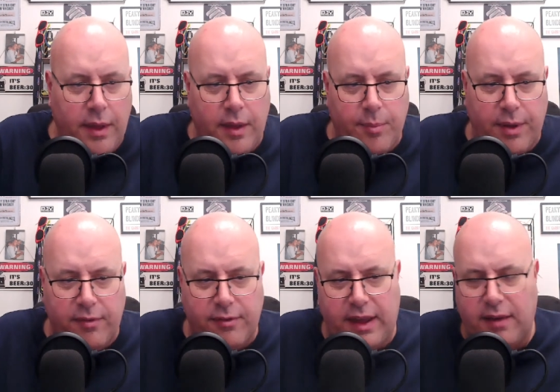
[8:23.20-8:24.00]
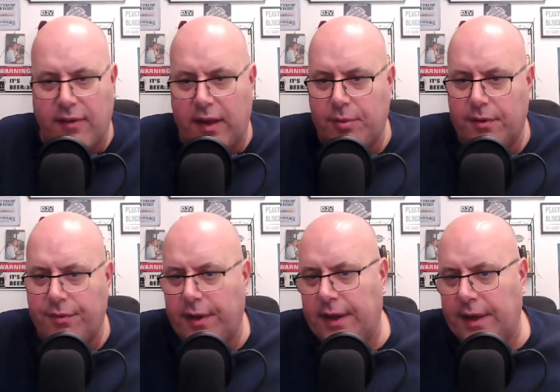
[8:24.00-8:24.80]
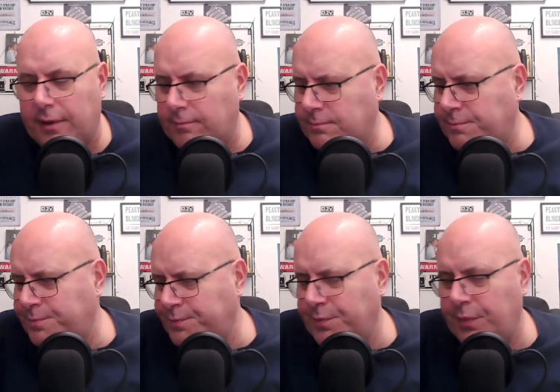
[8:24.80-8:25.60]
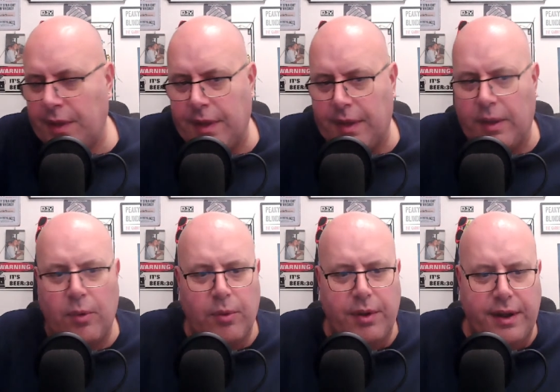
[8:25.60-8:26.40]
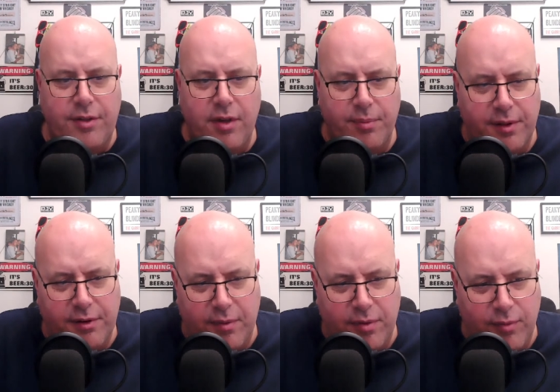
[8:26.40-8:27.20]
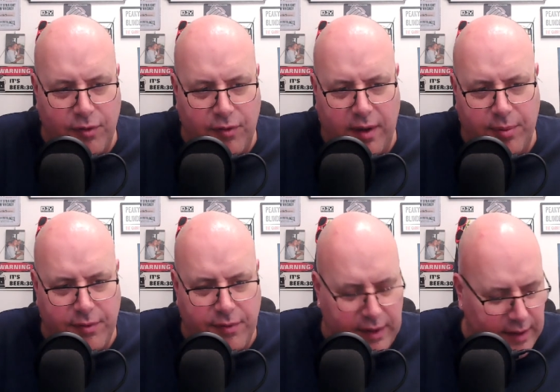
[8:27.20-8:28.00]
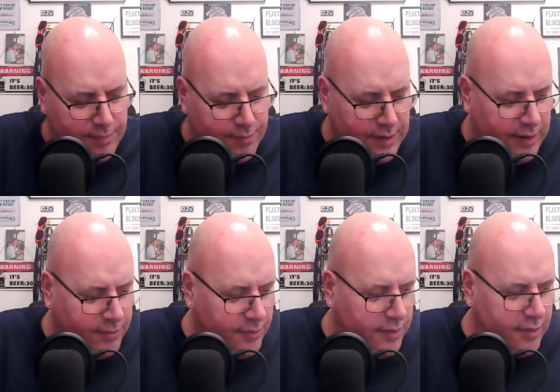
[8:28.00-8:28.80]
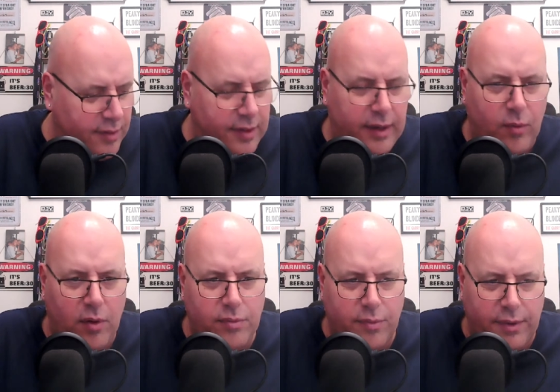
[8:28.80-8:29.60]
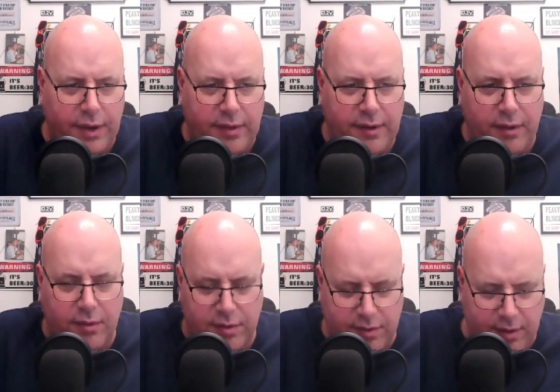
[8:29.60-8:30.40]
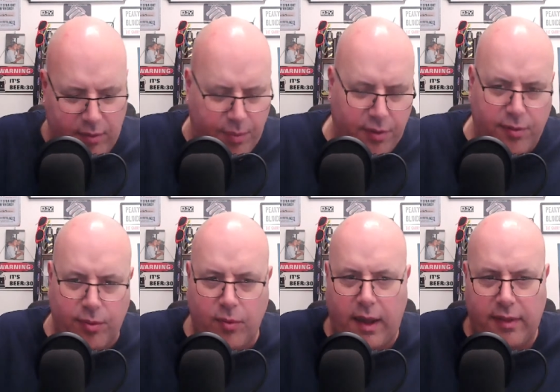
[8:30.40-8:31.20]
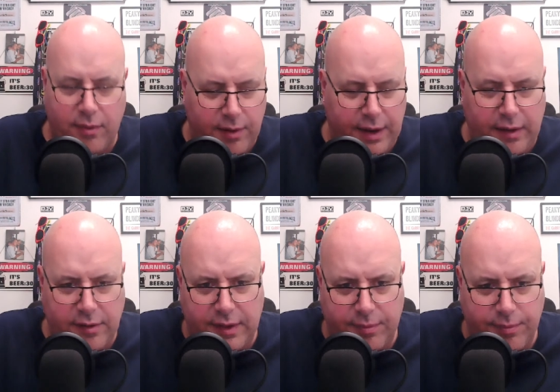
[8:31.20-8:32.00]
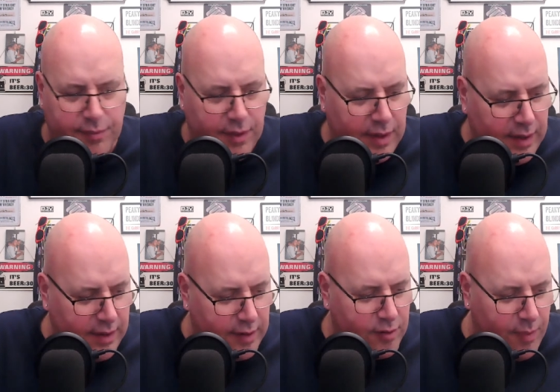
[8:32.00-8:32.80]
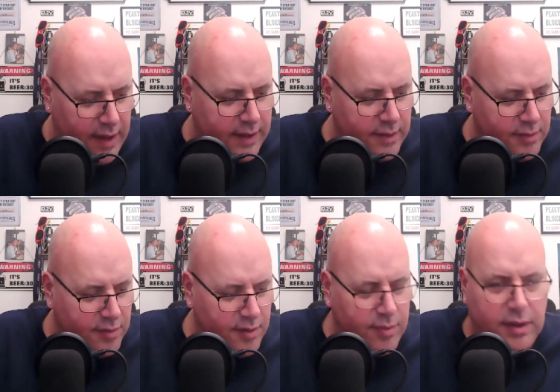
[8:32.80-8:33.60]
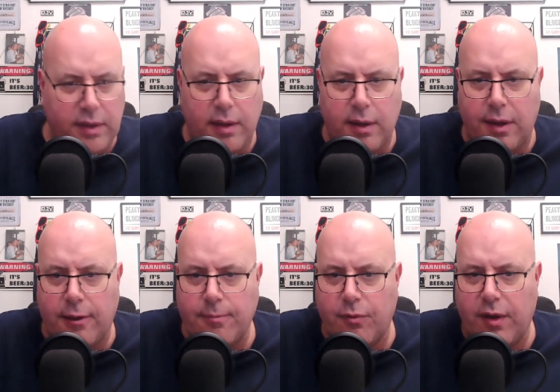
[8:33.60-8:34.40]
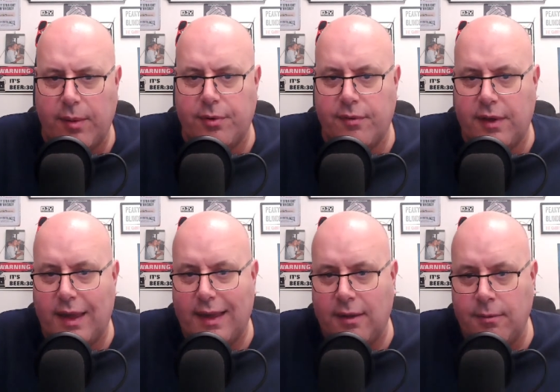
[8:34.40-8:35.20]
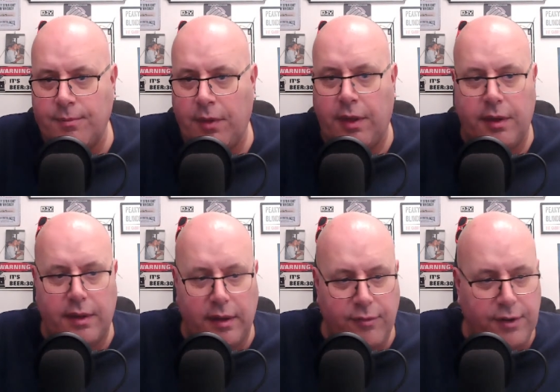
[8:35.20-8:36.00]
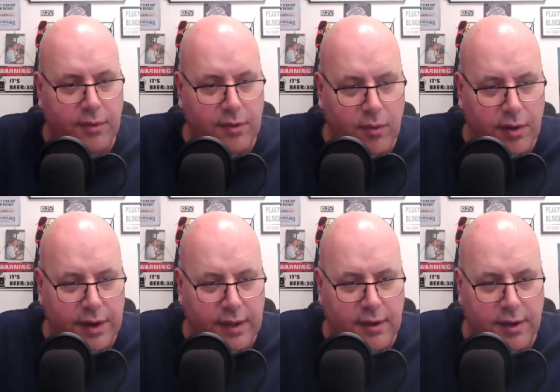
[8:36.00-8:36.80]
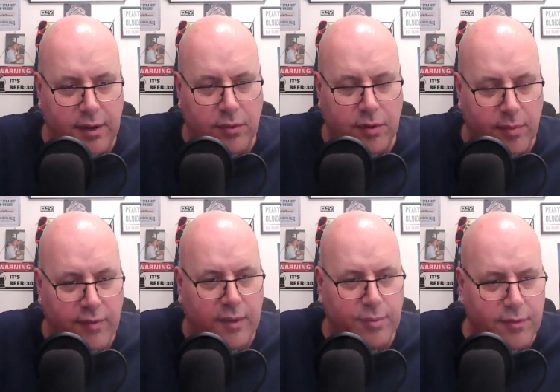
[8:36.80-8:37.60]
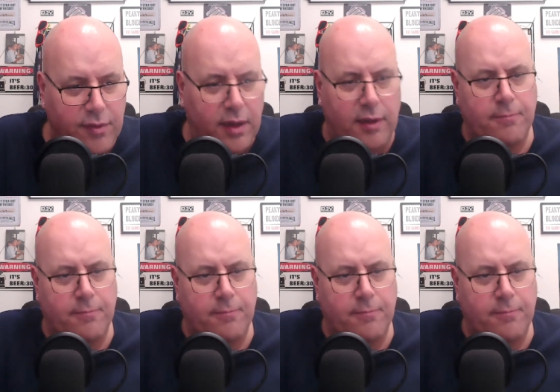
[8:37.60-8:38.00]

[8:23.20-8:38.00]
Big D, Vapour of the Year. We need a job description for Vapour of the Year, Dan, to see what we need to do, because there's no possible way that we can actually aspire to be Vapour of the Year if we don't know what you need to do to be Vapour of the Year.